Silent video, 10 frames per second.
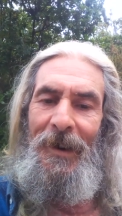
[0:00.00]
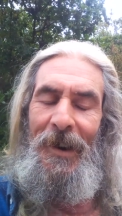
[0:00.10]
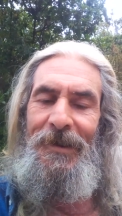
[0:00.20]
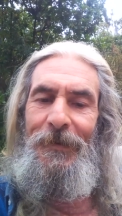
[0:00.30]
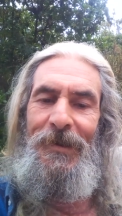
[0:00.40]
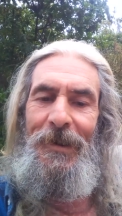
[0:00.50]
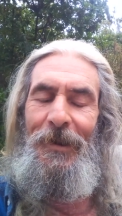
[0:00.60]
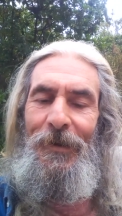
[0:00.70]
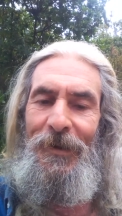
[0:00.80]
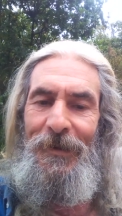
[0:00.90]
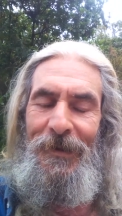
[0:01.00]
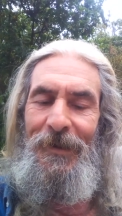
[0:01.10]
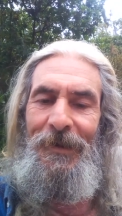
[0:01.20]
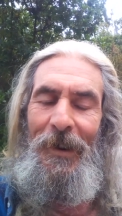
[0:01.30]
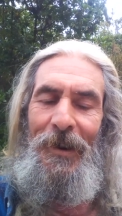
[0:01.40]
As I've said on
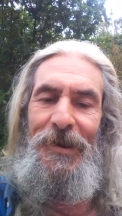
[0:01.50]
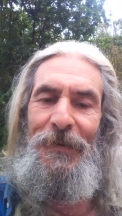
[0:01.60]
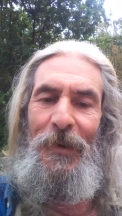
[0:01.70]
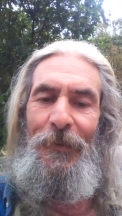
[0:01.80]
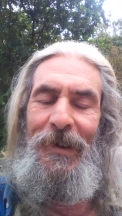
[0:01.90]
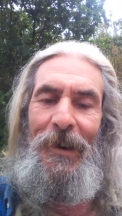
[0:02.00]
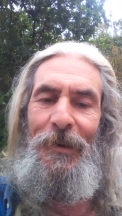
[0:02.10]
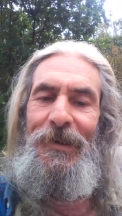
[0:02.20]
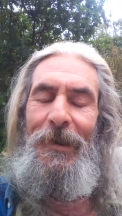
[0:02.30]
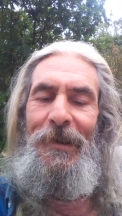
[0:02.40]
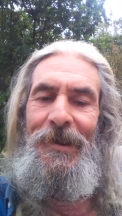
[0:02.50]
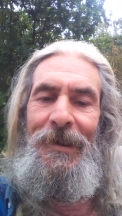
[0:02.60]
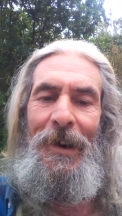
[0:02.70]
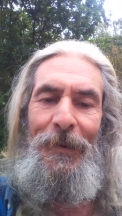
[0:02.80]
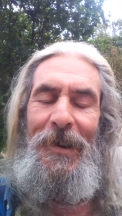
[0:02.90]
the last few videos, there is
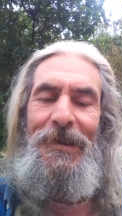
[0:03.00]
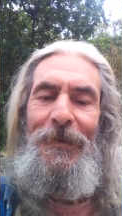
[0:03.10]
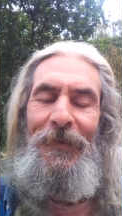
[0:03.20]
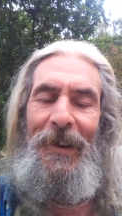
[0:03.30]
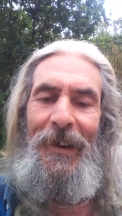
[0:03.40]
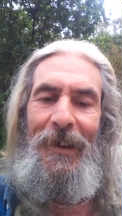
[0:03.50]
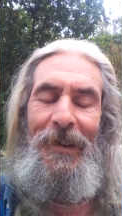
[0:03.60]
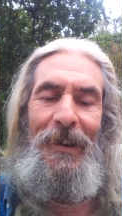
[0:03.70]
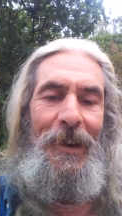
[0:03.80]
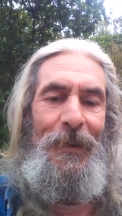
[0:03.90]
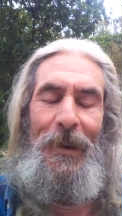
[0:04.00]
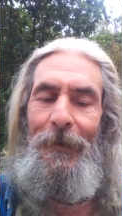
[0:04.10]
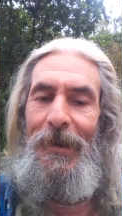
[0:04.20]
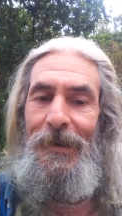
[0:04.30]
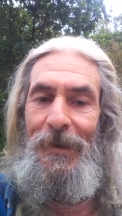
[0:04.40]
nothing to fear, and
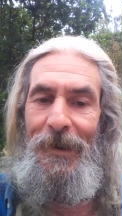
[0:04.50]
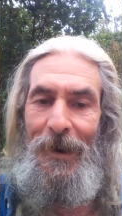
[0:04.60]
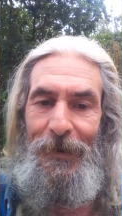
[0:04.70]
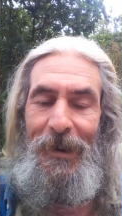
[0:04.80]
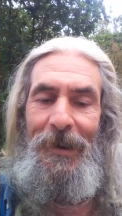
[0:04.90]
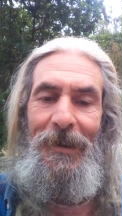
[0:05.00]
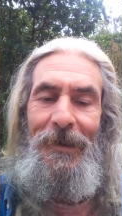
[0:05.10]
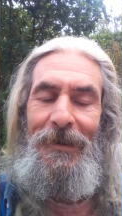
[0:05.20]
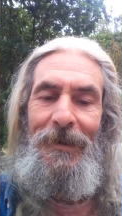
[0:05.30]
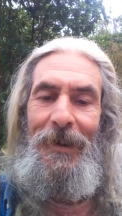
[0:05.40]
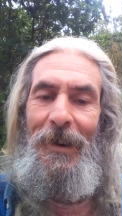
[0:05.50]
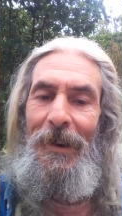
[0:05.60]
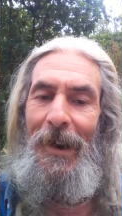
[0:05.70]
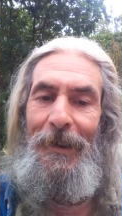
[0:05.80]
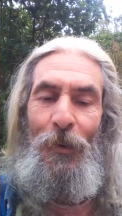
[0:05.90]
there is nothing
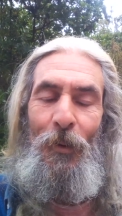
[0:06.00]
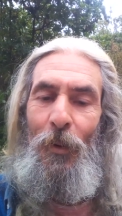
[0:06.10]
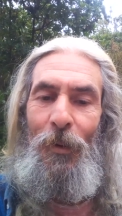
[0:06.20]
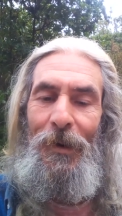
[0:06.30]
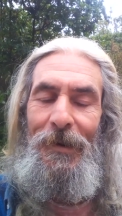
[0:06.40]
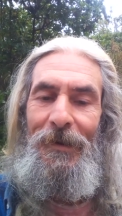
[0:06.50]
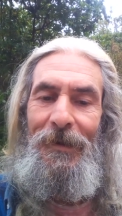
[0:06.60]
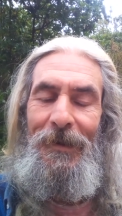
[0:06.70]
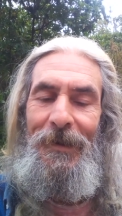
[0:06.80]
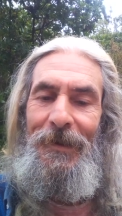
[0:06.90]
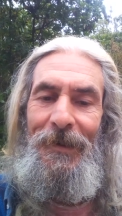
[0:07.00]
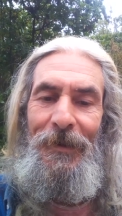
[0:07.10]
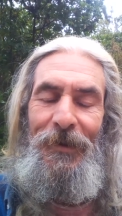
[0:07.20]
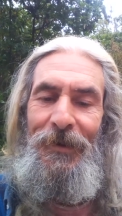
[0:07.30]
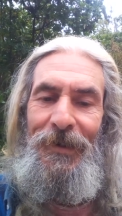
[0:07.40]
at all,
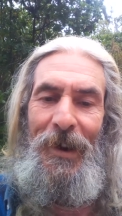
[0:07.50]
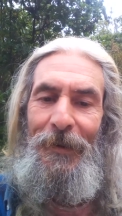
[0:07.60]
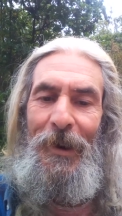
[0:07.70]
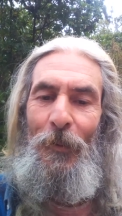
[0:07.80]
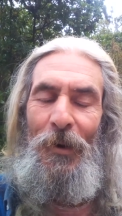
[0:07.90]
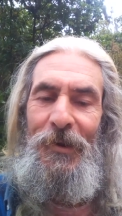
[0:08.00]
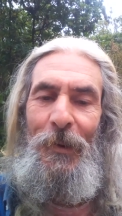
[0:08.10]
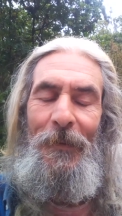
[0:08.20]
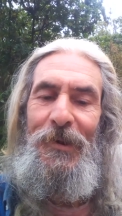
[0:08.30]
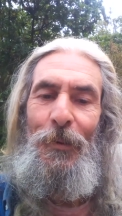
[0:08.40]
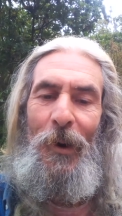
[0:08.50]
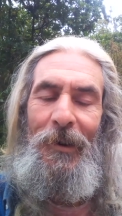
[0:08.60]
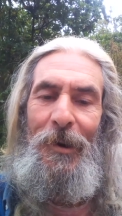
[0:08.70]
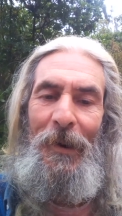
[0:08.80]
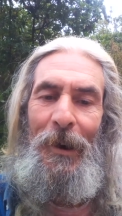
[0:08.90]
nothing whatsoever to
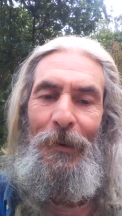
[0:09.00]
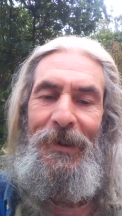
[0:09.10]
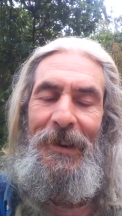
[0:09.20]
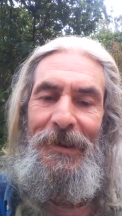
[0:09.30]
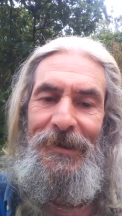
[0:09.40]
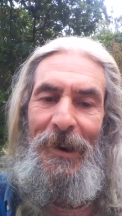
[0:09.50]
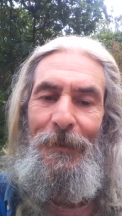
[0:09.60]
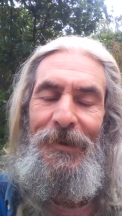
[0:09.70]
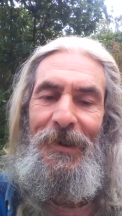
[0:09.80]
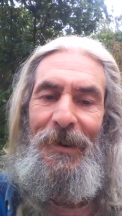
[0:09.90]
worry about, except